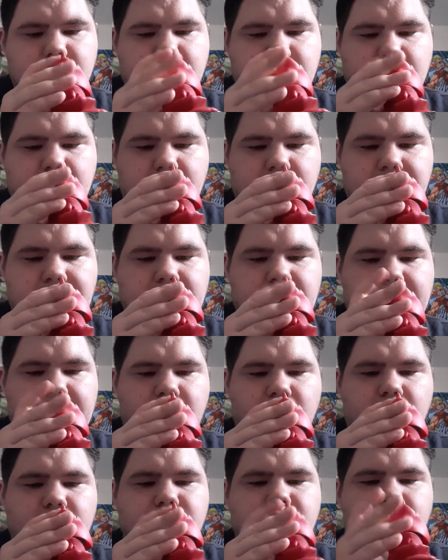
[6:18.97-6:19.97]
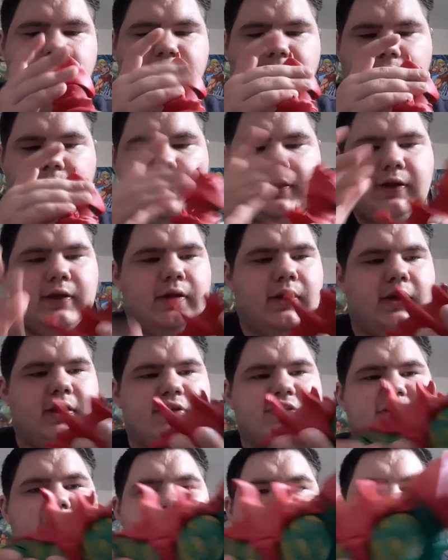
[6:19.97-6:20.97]
But like once you find it, like it
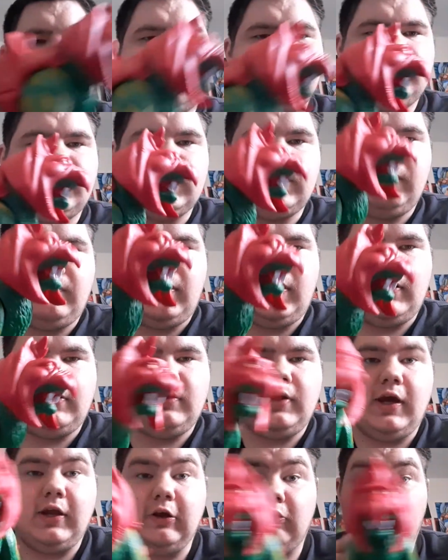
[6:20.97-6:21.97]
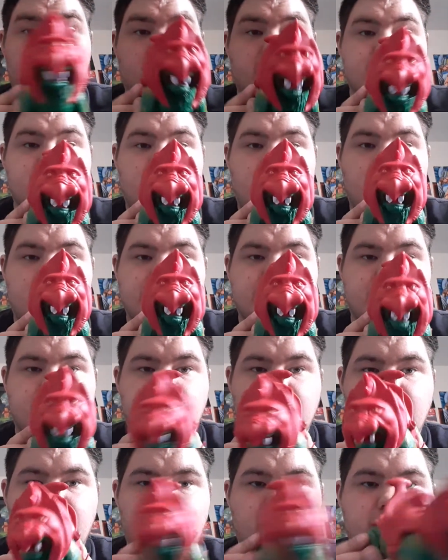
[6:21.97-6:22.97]
stays on just fine, and it looks awesome.
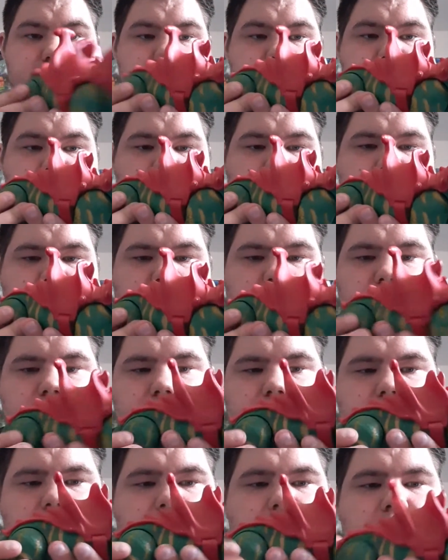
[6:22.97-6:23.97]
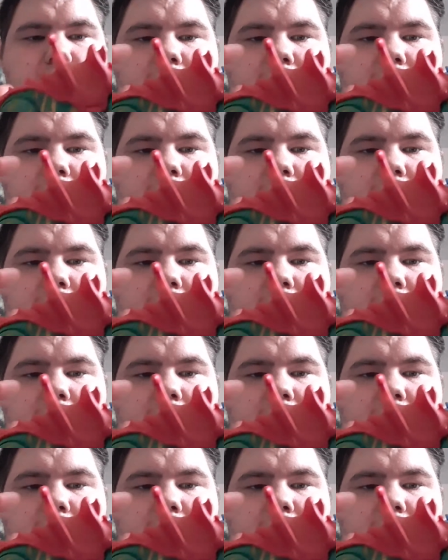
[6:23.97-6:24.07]
It looks really, really cool.